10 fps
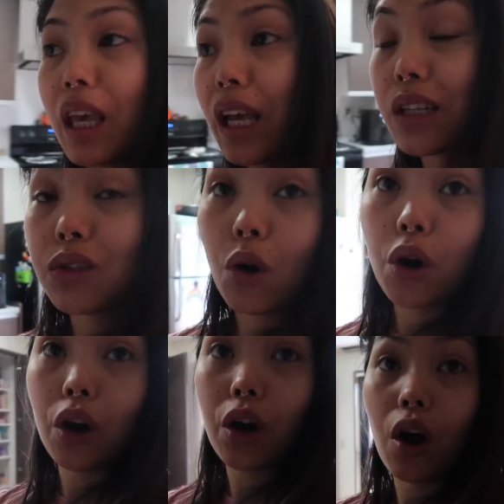Kids
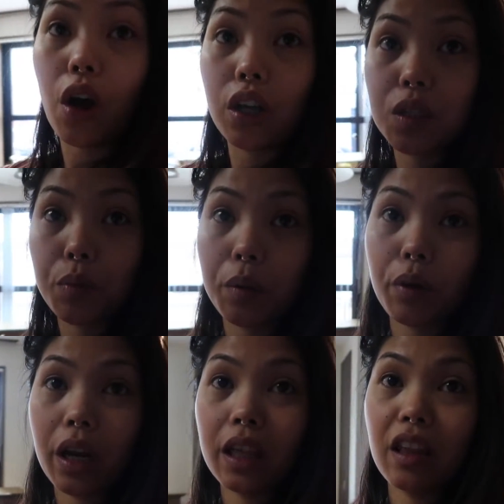are on spring
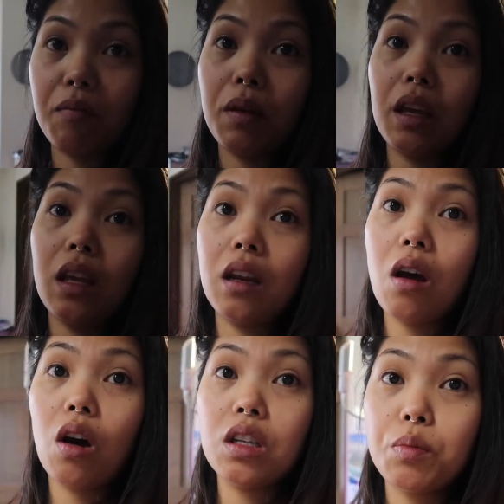break. They've been
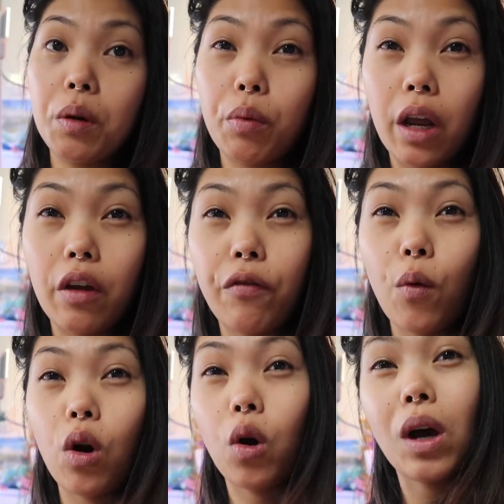on spring break
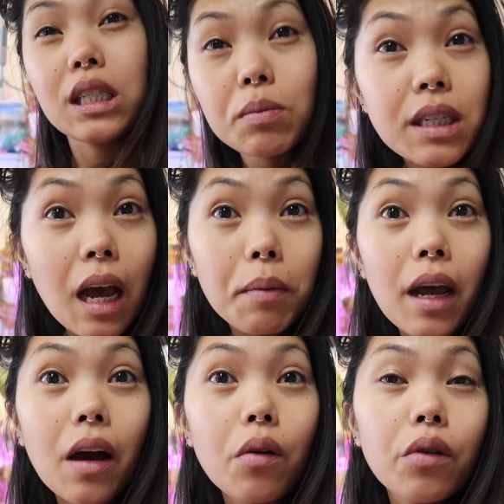for quite some time
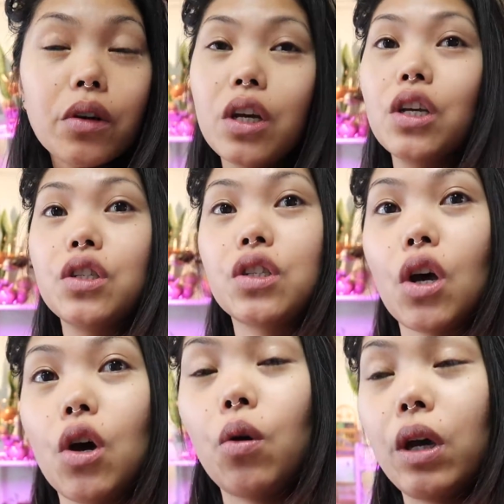now.
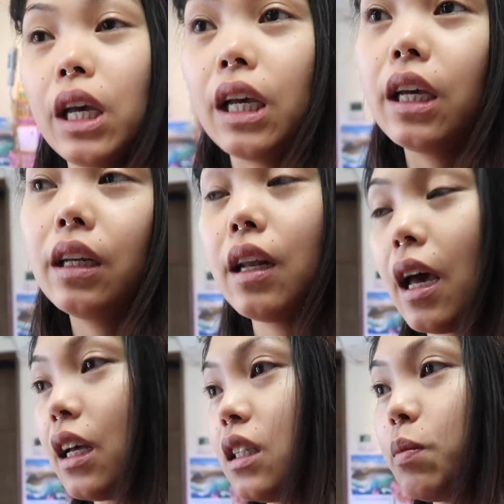So it
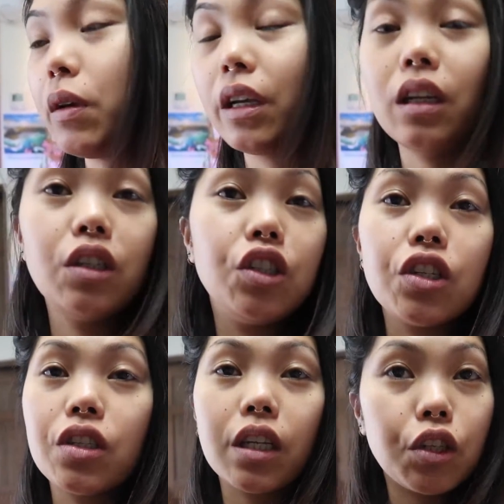has been
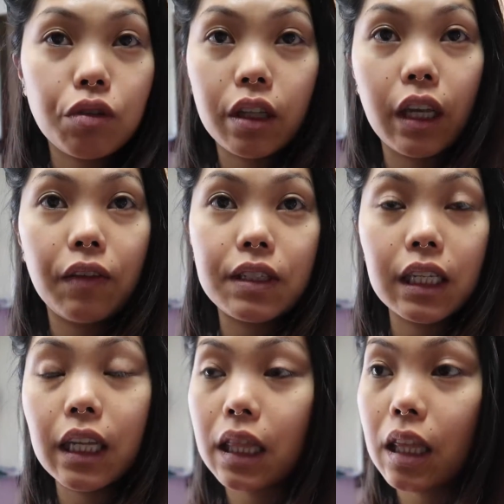just such a relief to
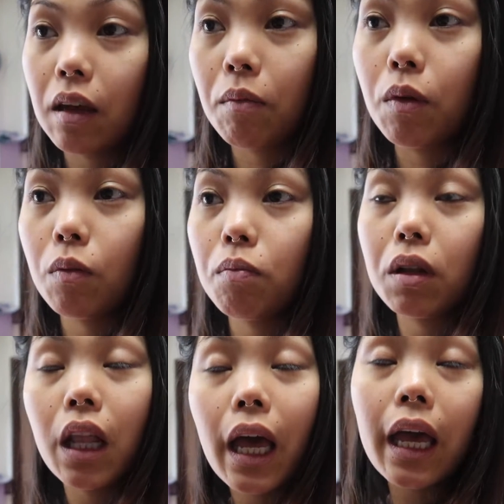let them
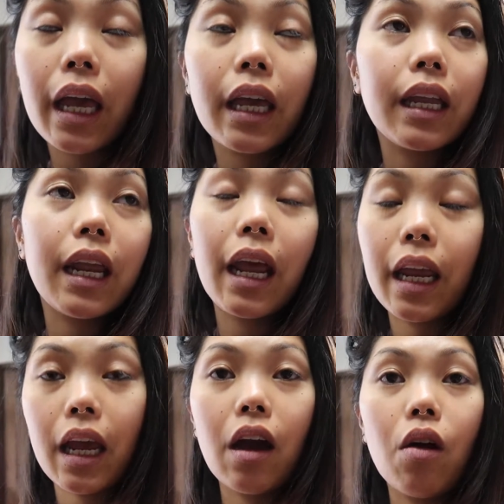play and
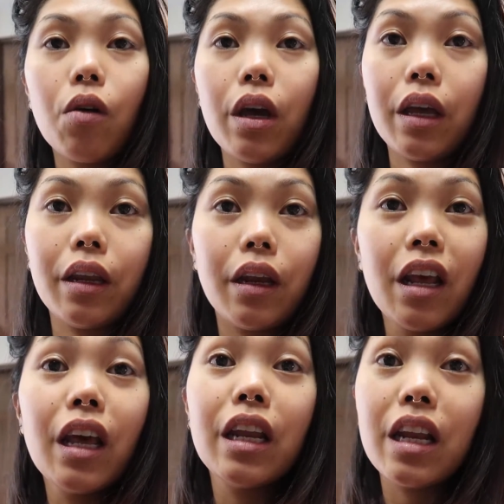hang out and
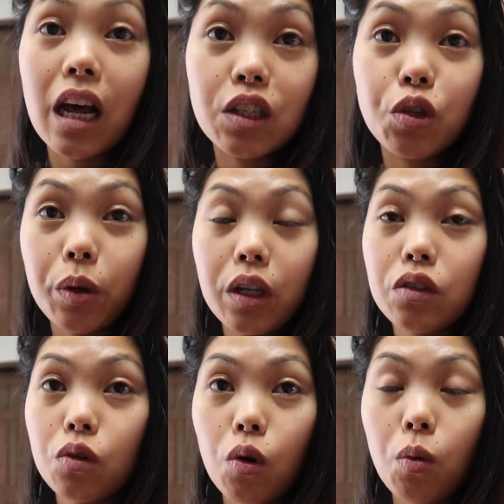not do any
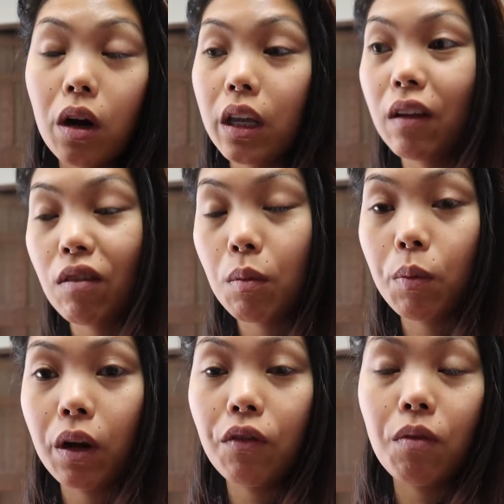schoolwork, give them a
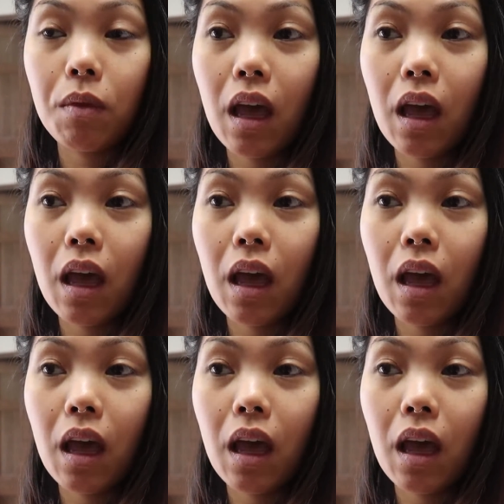break from